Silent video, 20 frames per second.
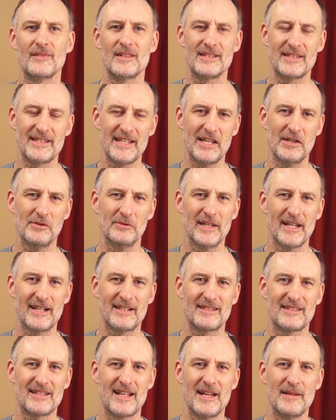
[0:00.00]
See you
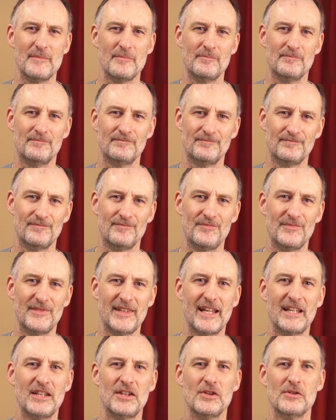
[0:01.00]
next time.
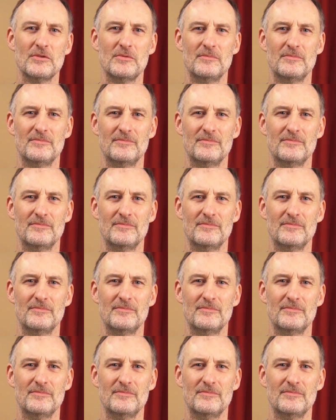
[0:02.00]
Thank you.